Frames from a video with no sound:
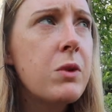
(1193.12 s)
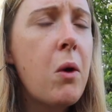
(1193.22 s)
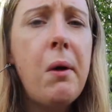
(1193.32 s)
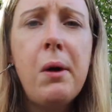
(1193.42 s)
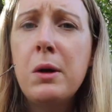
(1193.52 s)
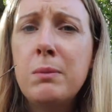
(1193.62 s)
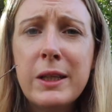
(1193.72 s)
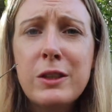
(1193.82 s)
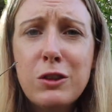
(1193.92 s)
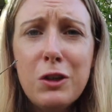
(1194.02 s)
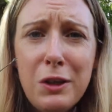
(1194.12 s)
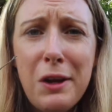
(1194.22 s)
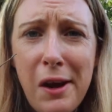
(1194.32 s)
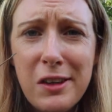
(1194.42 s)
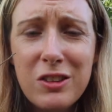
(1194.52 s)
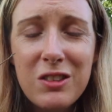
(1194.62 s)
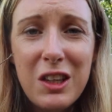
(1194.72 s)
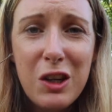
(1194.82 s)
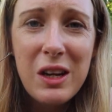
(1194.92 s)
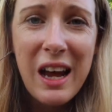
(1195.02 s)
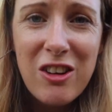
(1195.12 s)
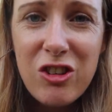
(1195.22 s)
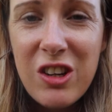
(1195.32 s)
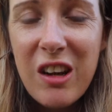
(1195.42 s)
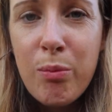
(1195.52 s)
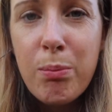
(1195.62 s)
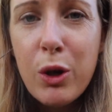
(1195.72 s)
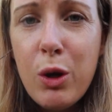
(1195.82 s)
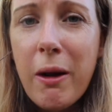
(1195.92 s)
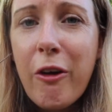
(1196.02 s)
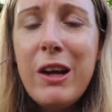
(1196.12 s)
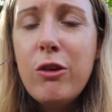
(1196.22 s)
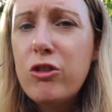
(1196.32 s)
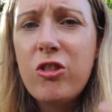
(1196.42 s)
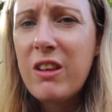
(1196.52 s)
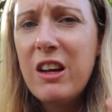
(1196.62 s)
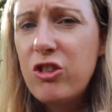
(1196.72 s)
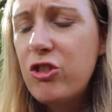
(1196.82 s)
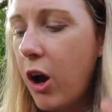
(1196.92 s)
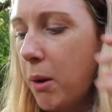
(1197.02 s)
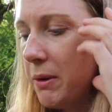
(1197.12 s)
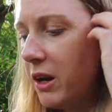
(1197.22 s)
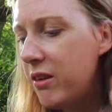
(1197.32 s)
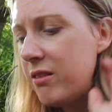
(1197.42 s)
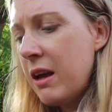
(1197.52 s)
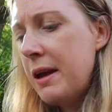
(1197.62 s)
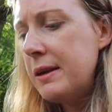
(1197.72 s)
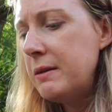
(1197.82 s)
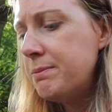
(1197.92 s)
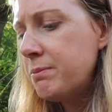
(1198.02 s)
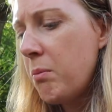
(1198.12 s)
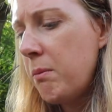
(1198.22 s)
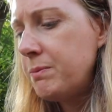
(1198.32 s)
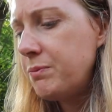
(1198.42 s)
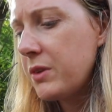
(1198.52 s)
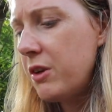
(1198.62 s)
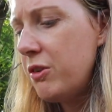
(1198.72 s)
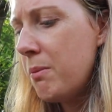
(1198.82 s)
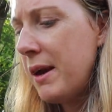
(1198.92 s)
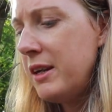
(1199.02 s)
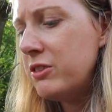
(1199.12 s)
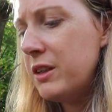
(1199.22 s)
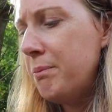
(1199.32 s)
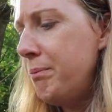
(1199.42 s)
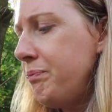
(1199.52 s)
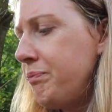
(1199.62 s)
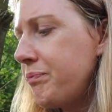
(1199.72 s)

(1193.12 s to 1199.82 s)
Oh my goodness, it's like you can actually taste blueberry, not just like sharpness. It's amazing.